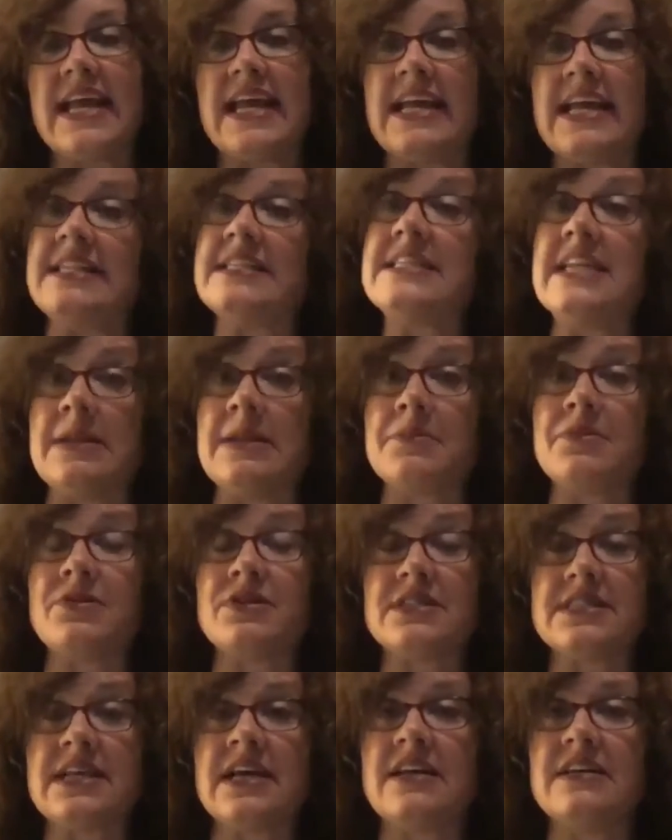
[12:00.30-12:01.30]
18%
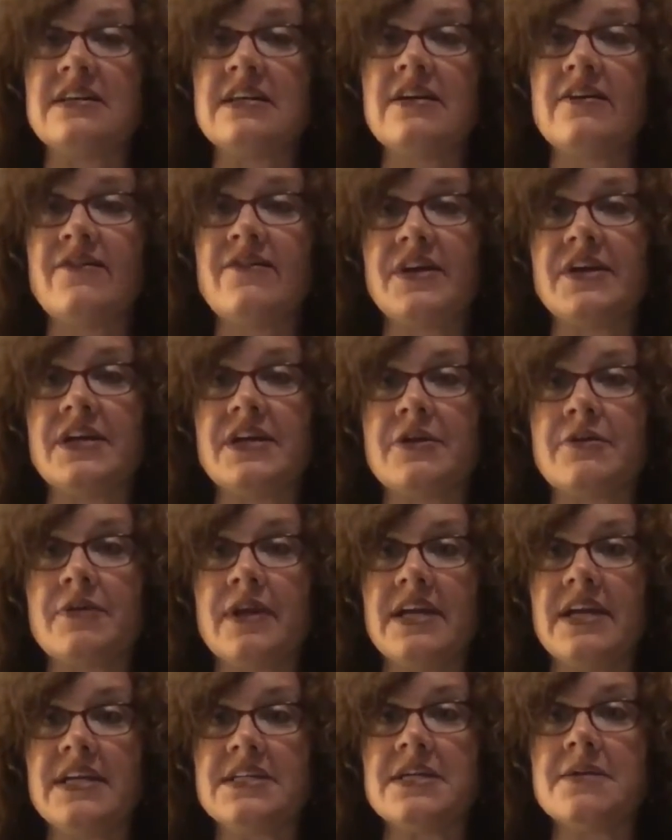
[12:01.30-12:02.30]
failure
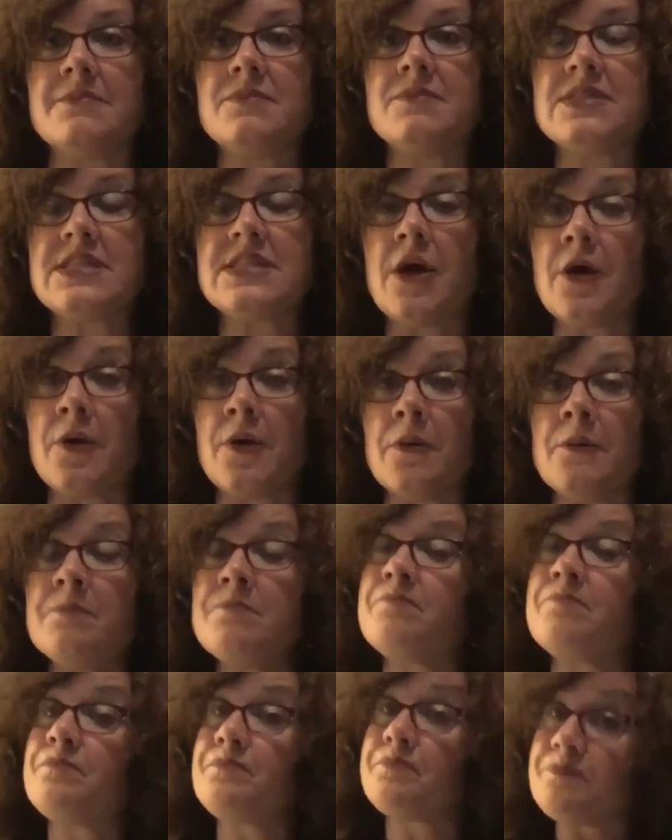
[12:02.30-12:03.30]
rate.
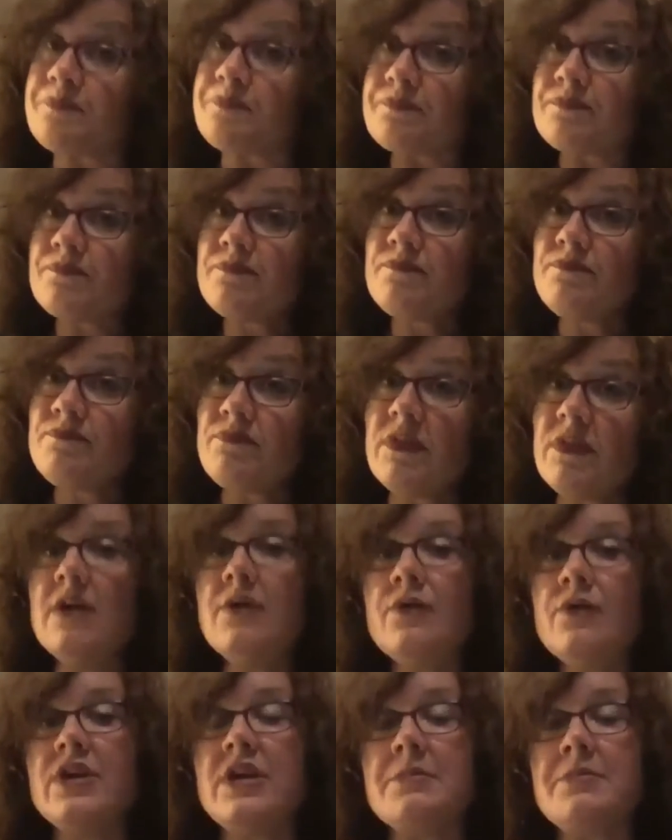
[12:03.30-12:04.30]
So
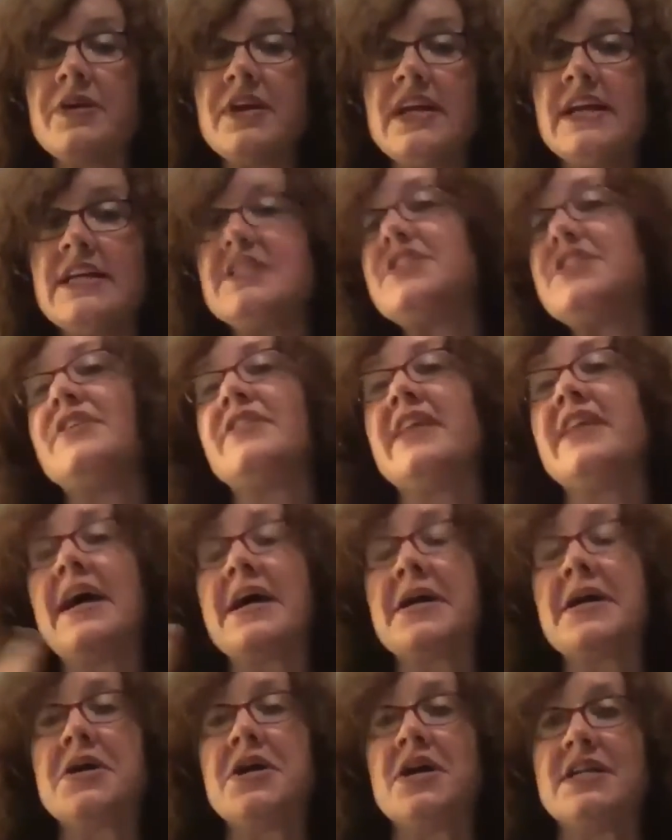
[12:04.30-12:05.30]
when you put it into
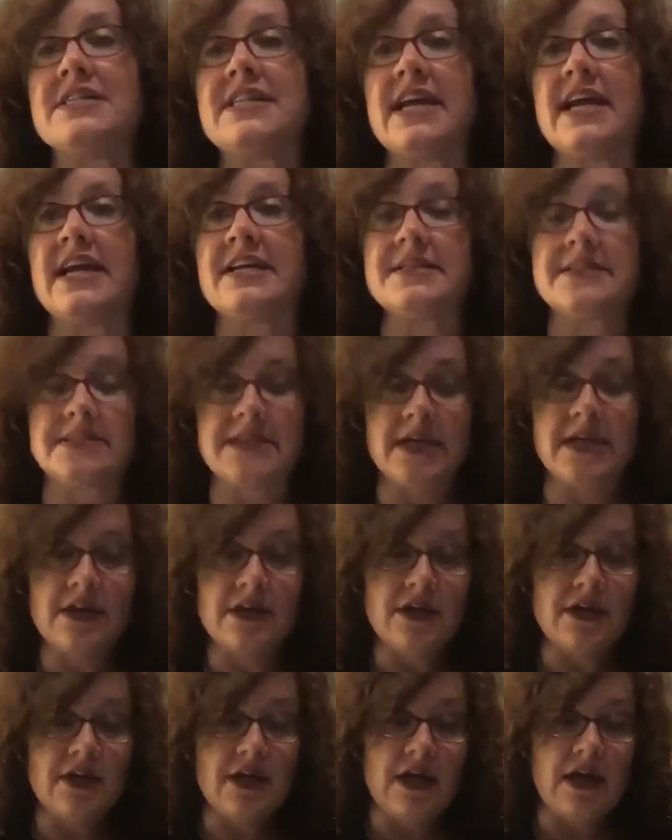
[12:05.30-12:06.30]
that context,
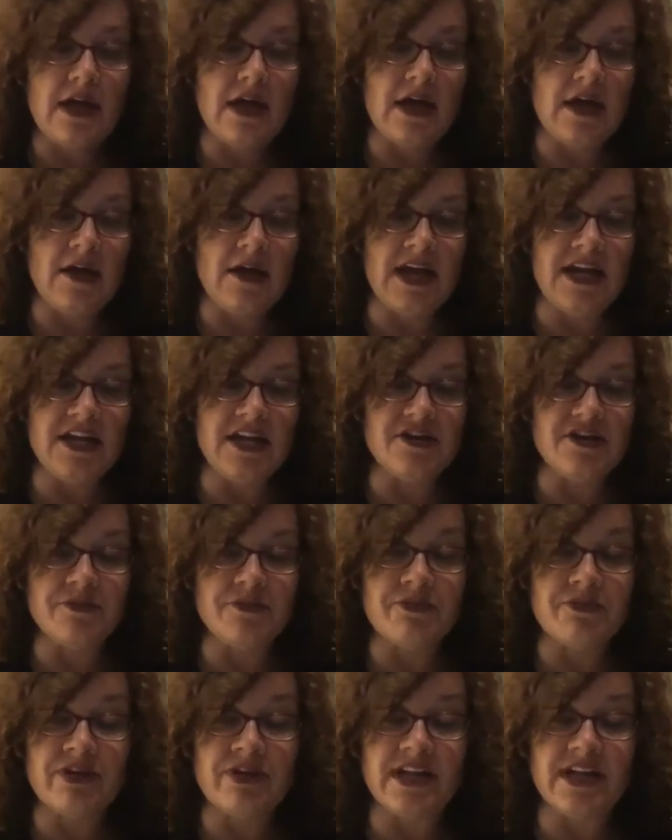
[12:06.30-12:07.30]
and you're
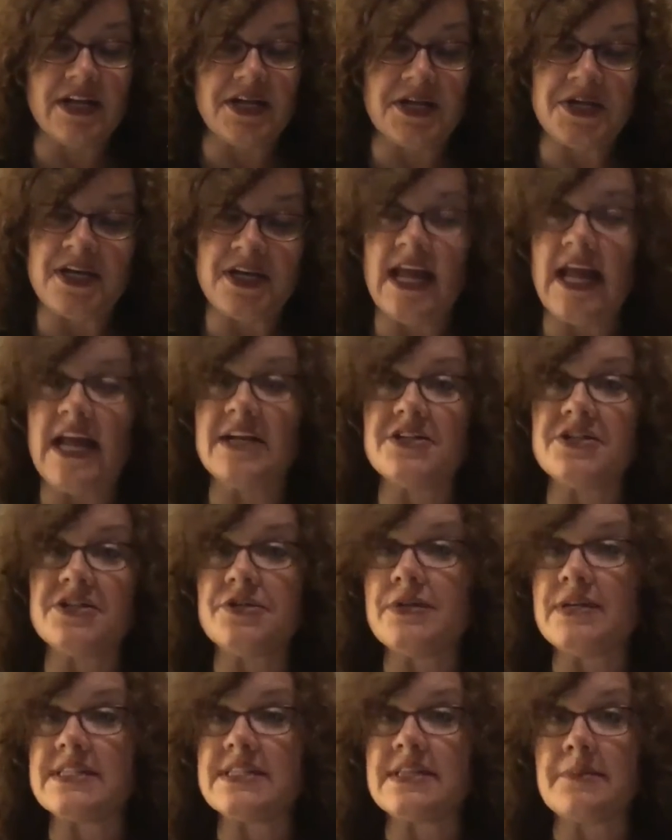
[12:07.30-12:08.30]
pretty good at
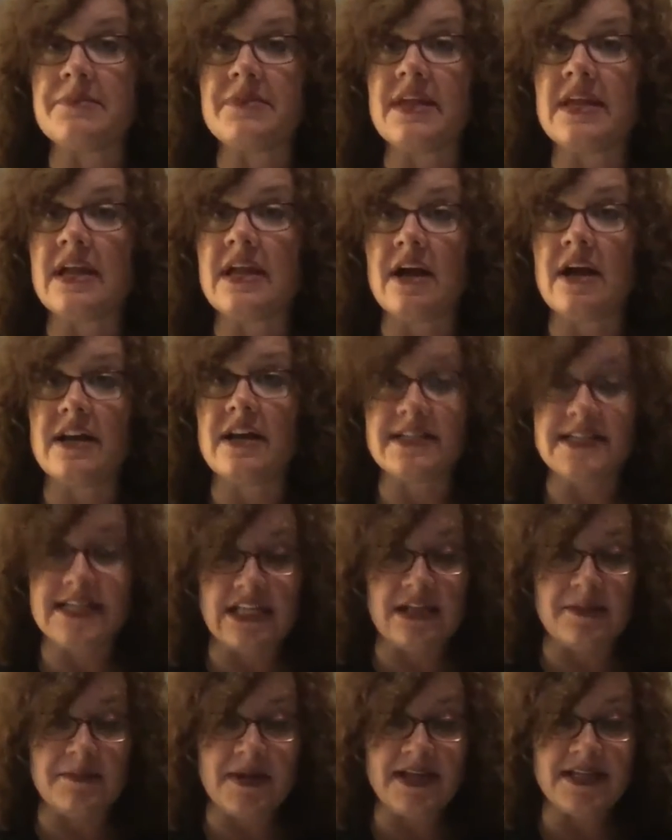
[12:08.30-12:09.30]
doing something on a
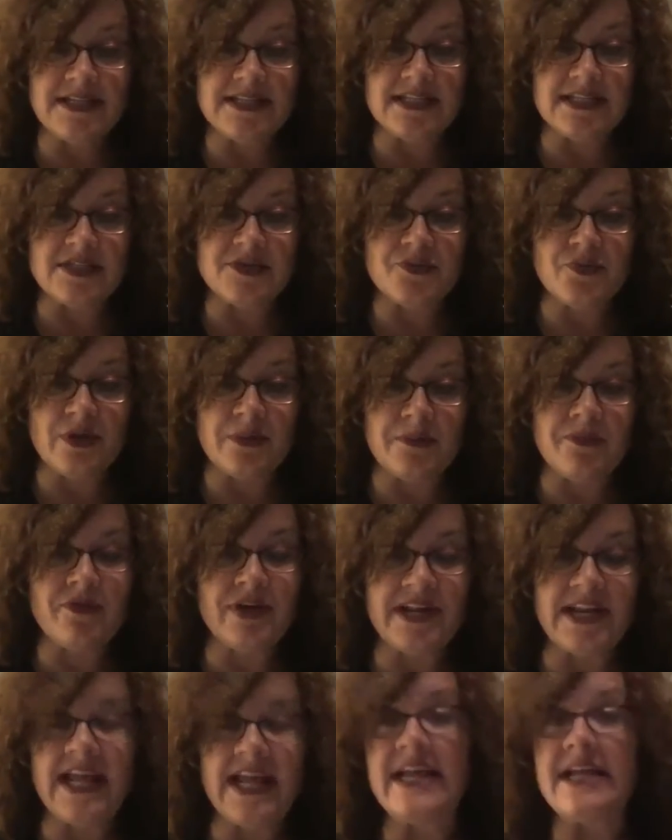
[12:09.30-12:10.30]
daily basis,
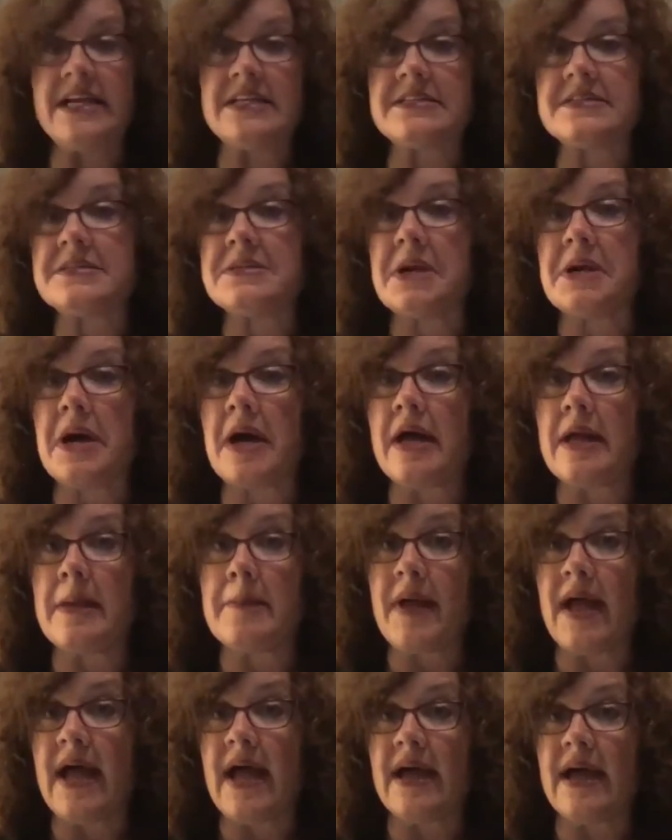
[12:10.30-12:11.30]
1.8 is not a
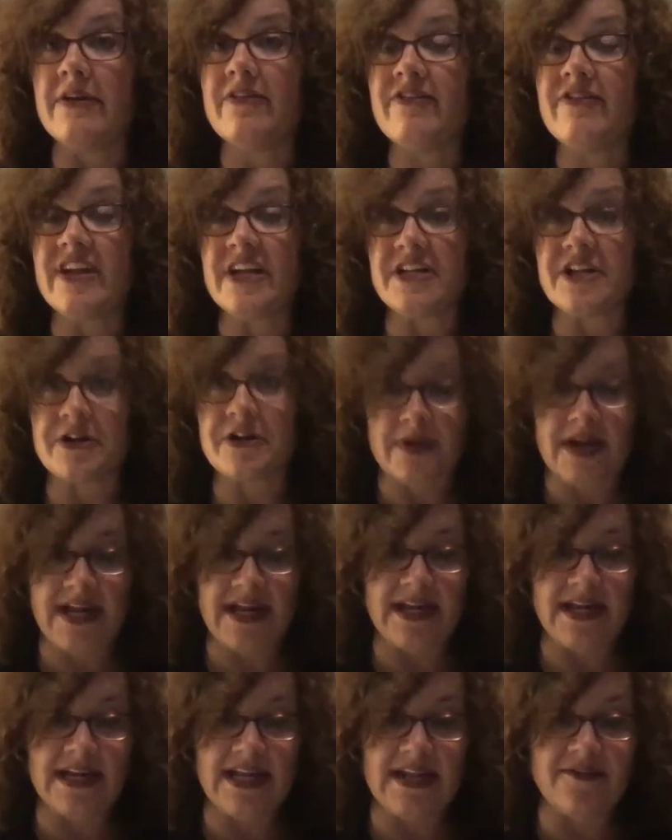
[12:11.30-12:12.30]
bad failure
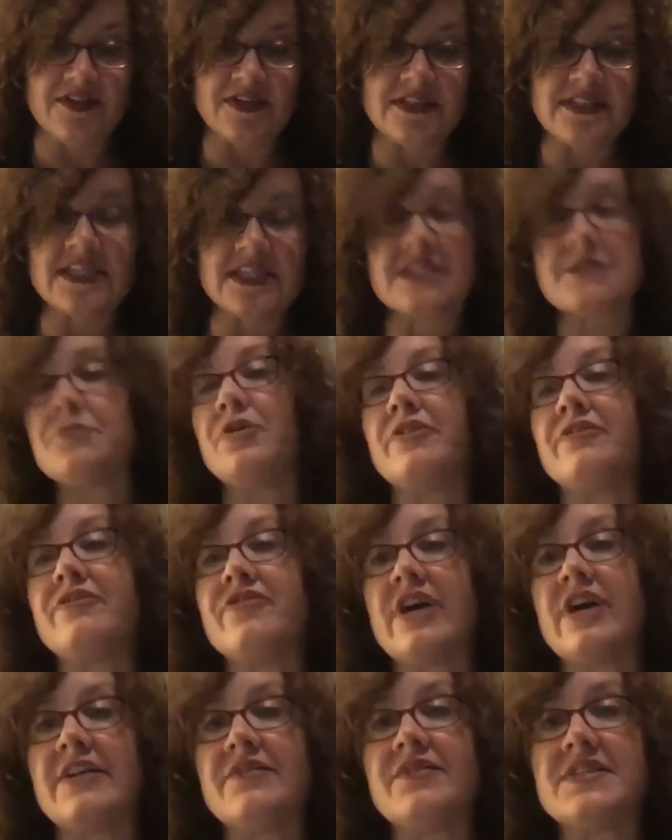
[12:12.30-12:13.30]
rate, and even
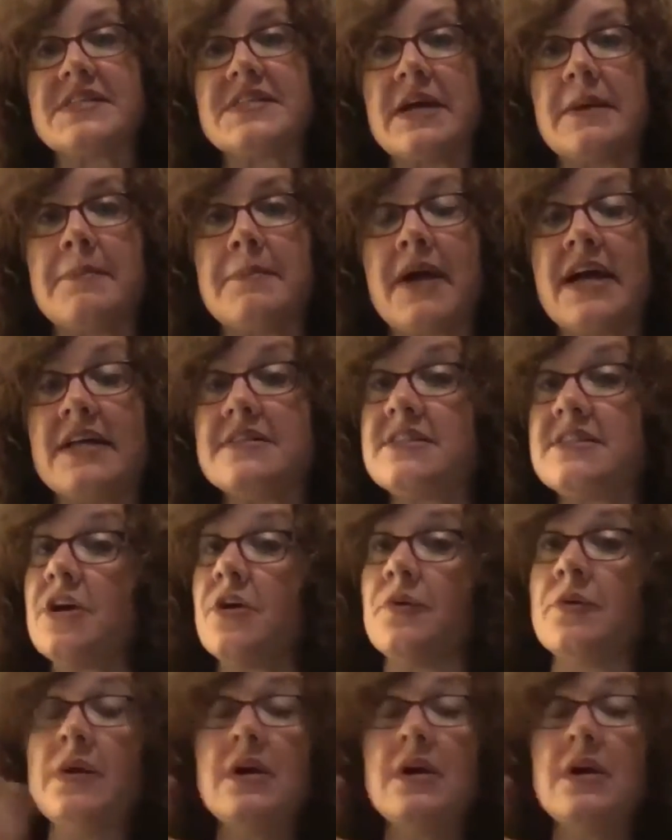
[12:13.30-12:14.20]
6.5 is not bad. So